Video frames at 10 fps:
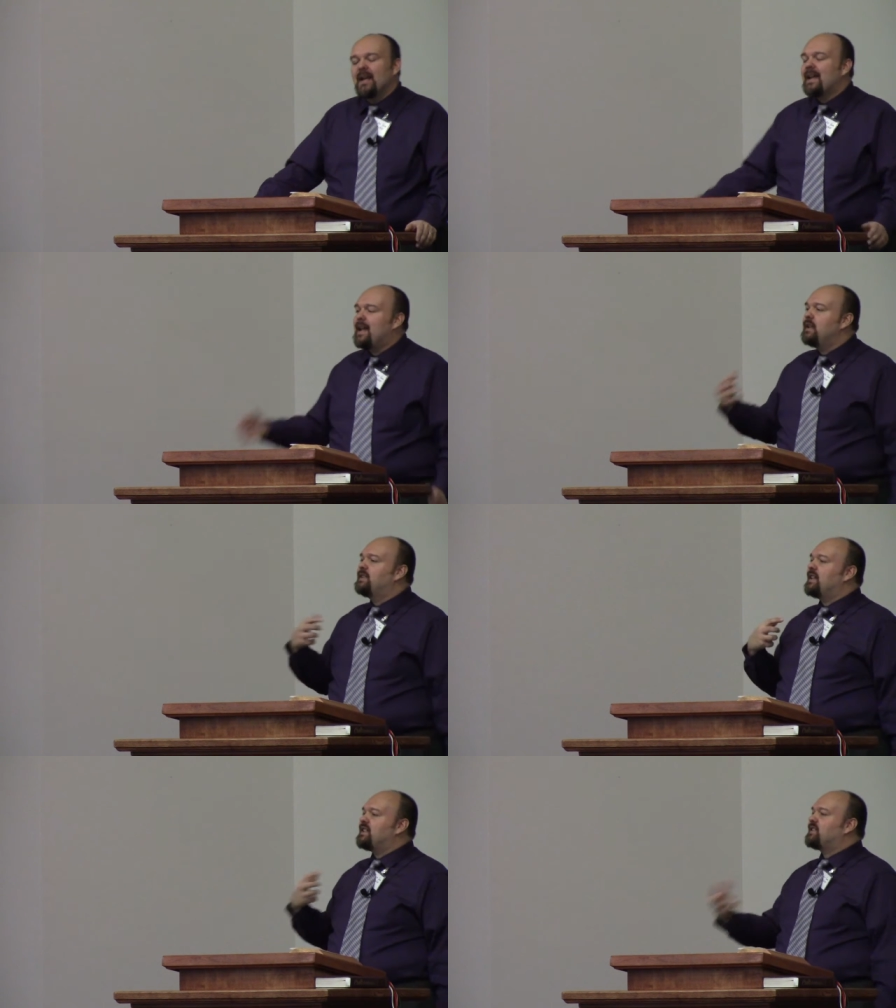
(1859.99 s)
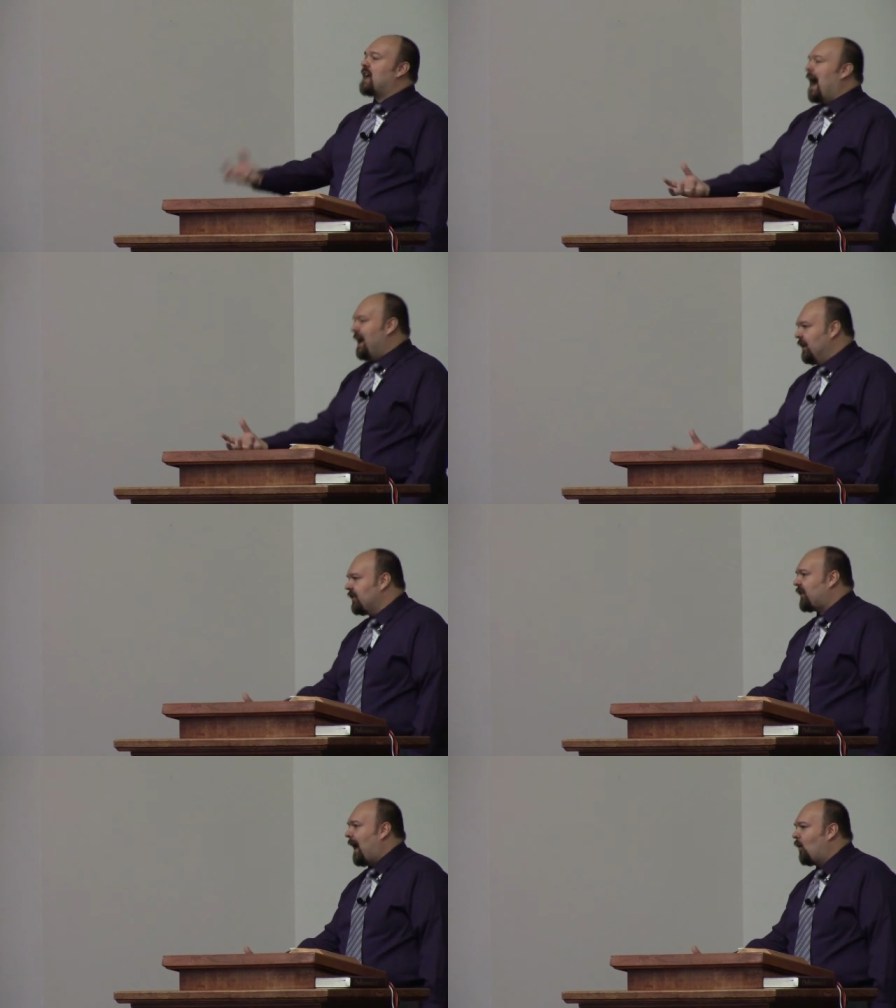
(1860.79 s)
He
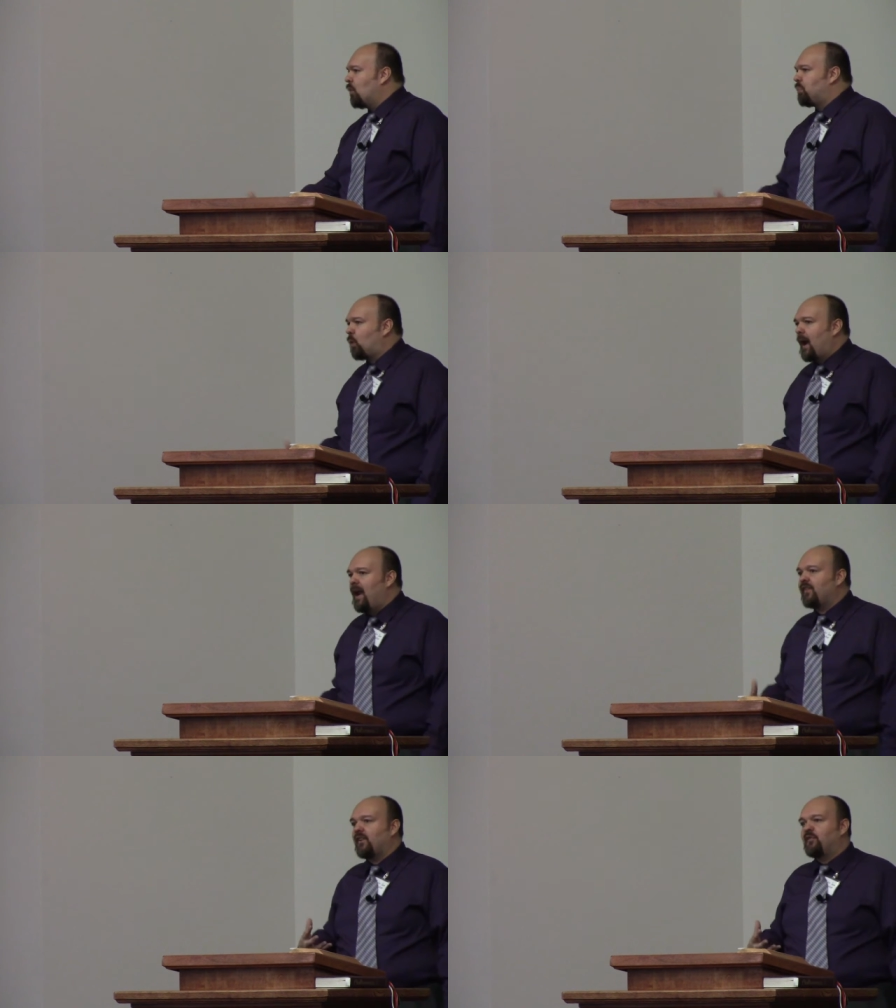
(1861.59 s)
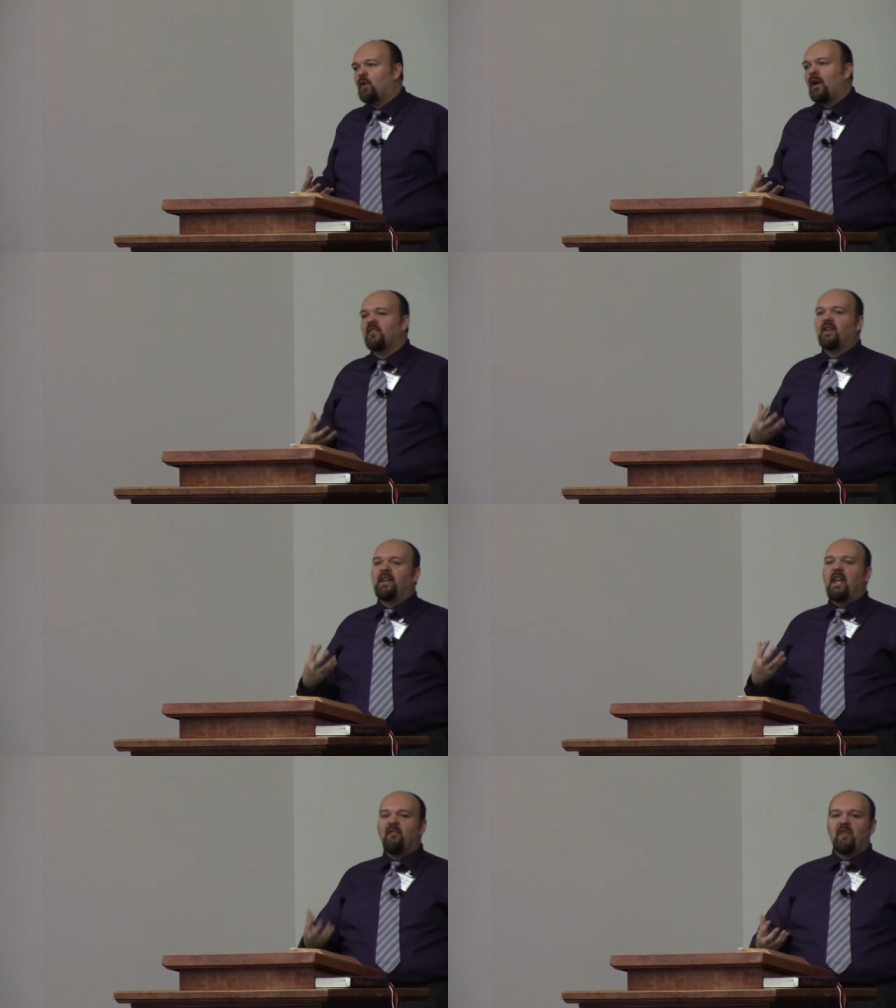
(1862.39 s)
desires our praise and for us to give